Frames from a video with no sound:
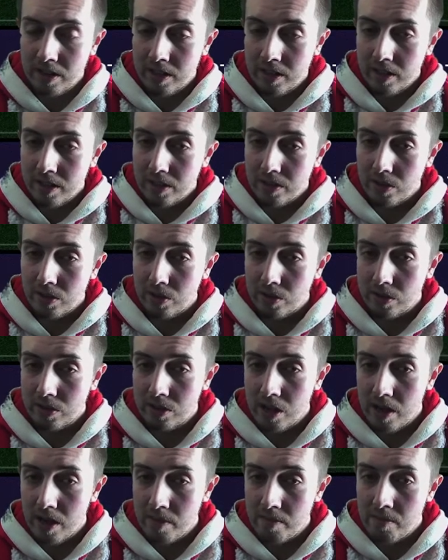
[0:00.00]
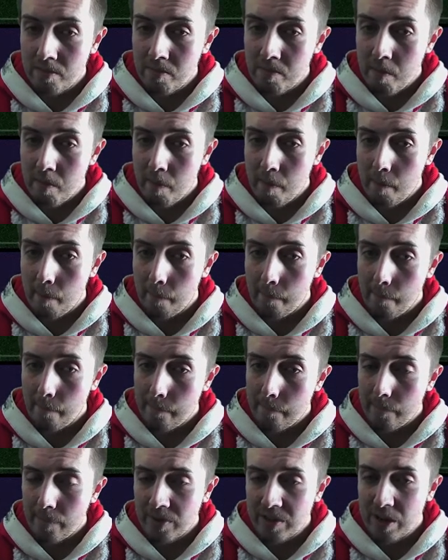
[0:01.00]
He's got, is
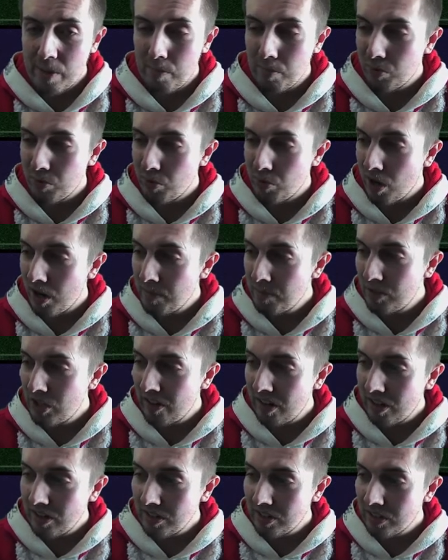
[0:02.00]
that Prime Gerrard?